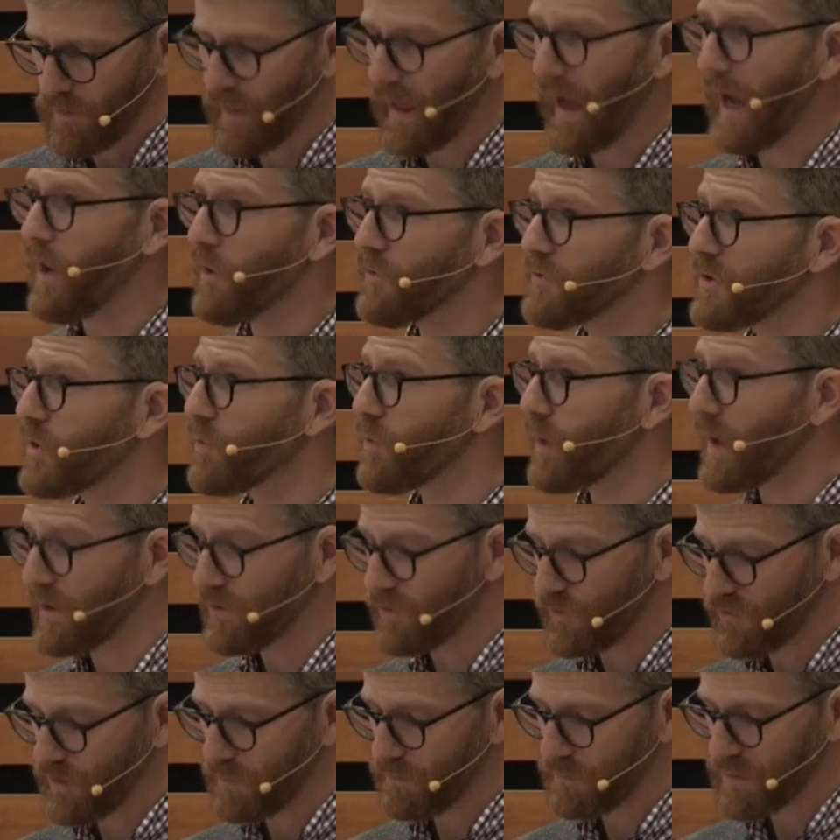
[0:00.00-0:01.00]
The housing
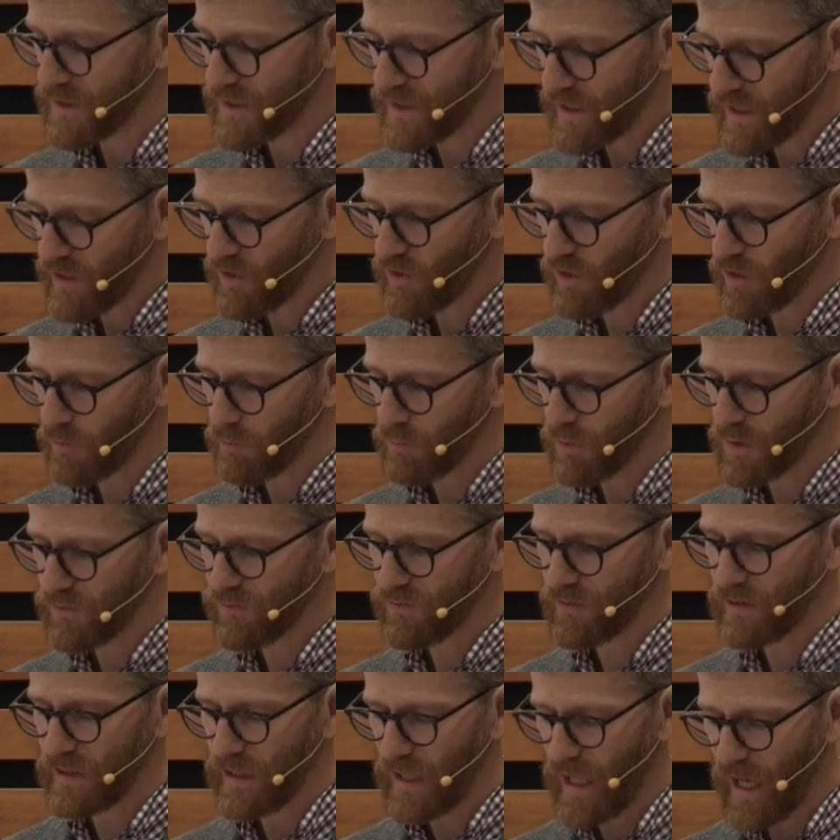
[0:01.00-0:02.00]
crisis in particular
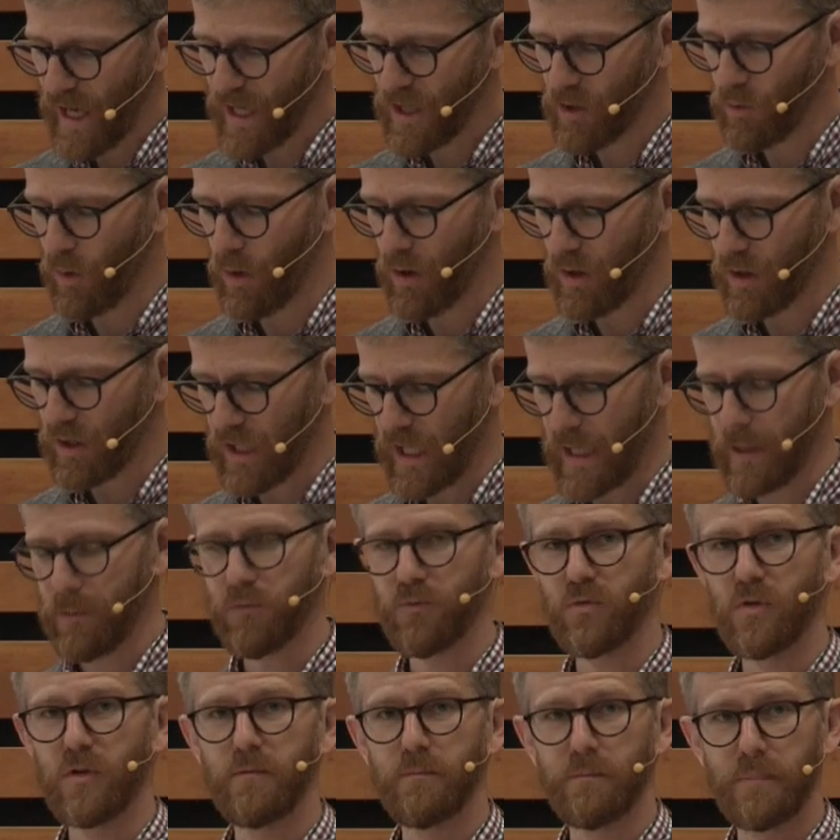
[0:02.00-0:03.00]
puts the lie to our
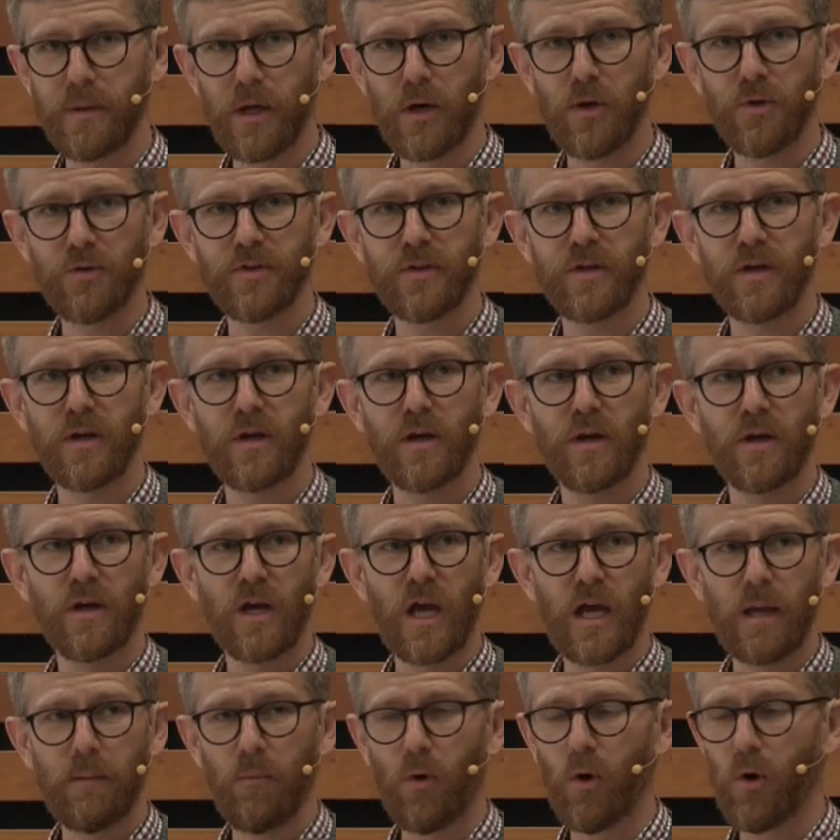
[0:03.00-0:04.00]
claims to have built
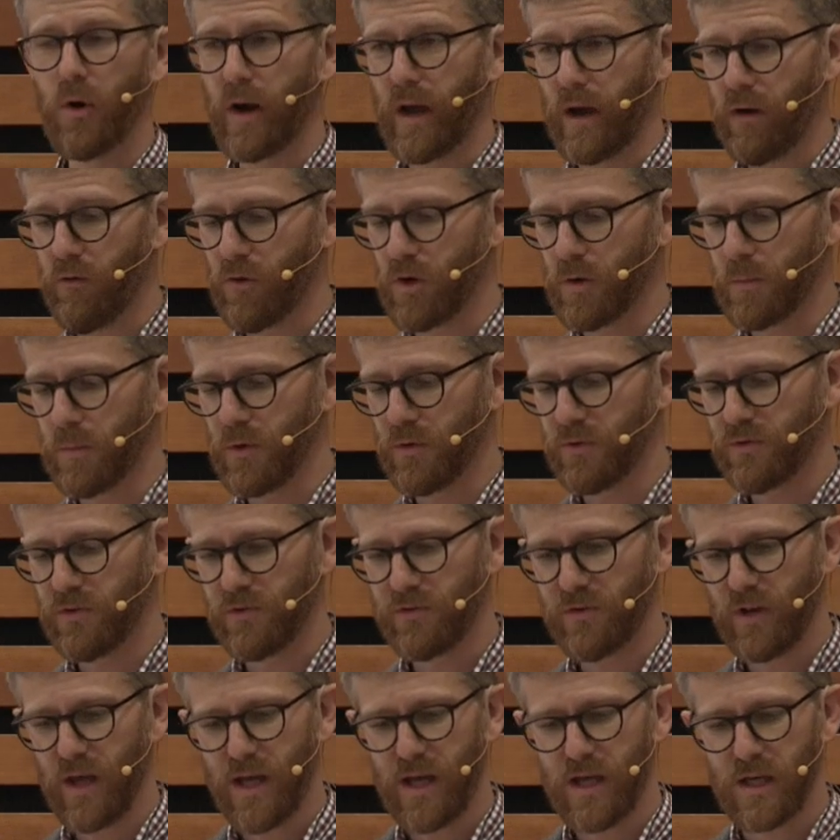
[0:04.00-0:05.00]
a more equitable
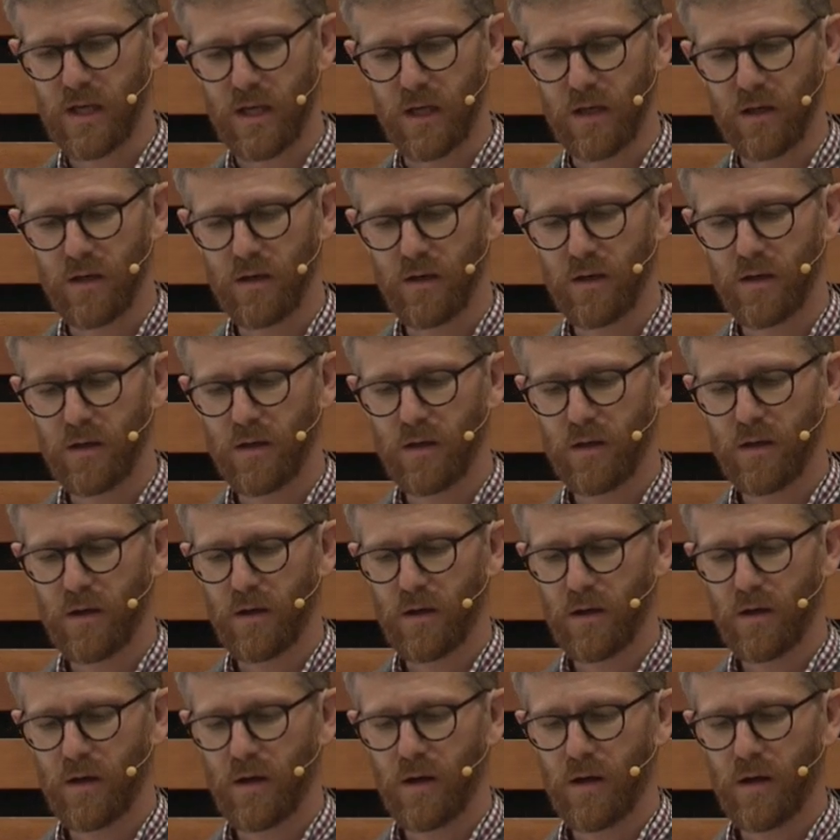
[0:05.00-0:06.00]
society.
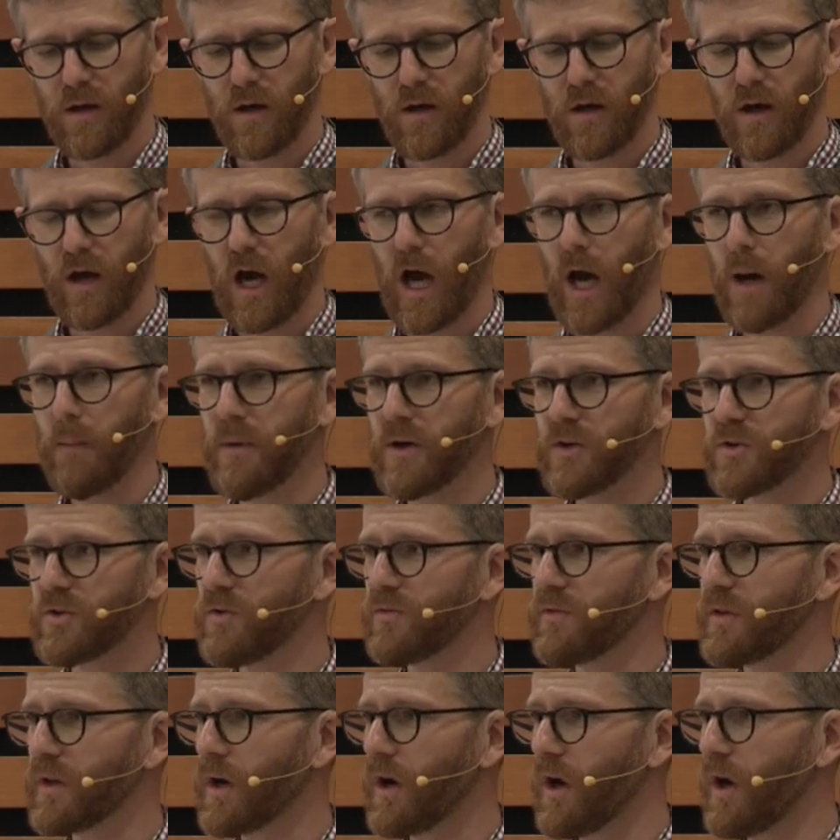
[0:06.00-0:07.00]
How much
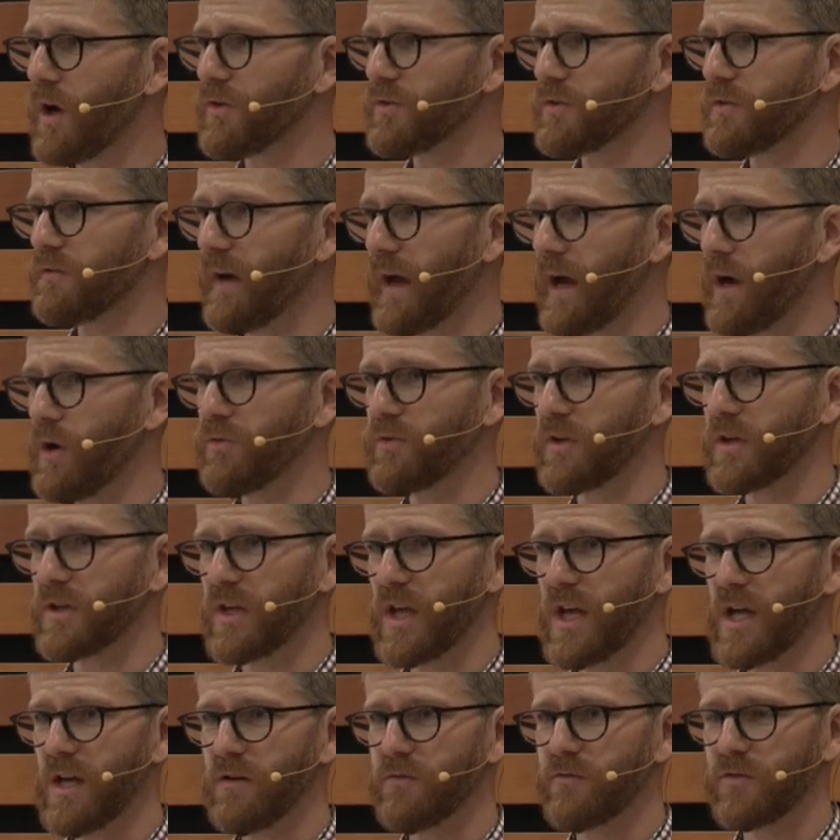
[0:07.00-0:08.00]
is the cost of housing
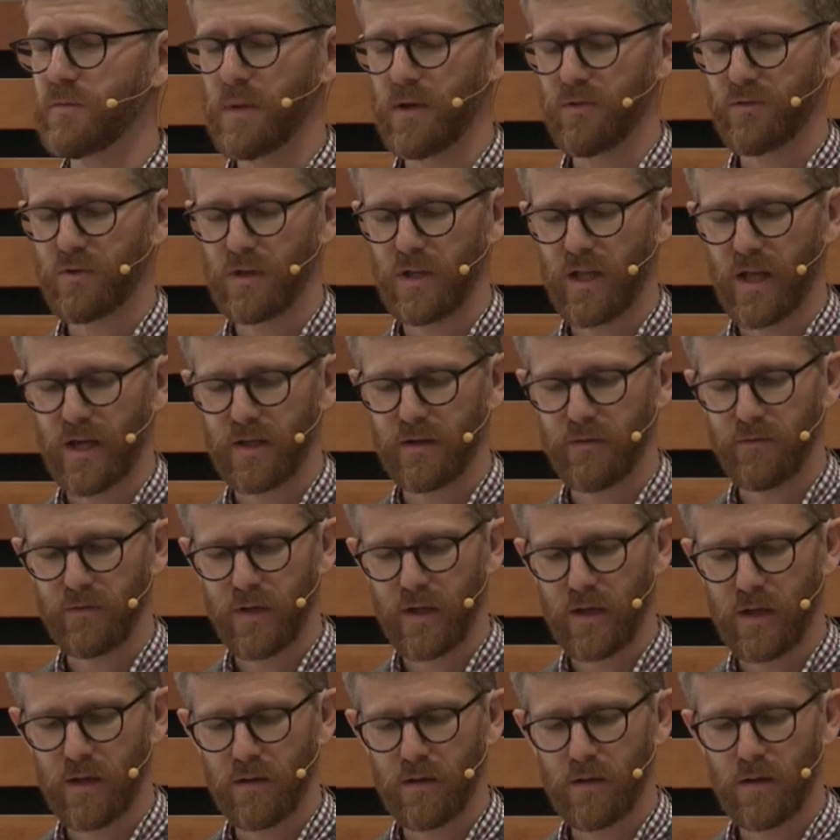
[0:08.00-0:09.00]
taken from us
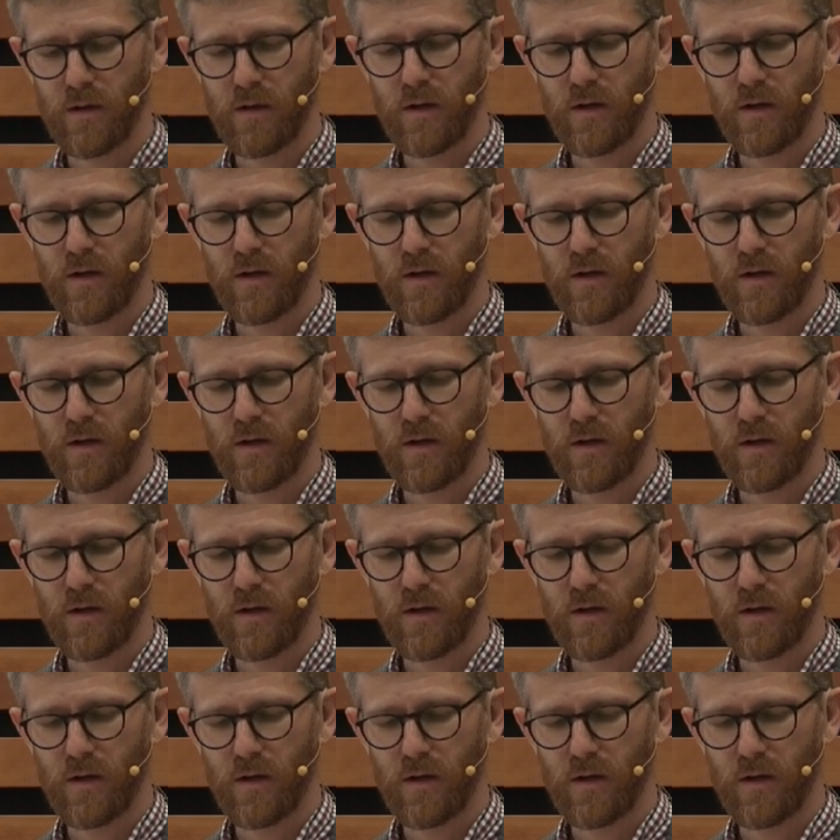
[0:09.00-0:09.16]
collectively?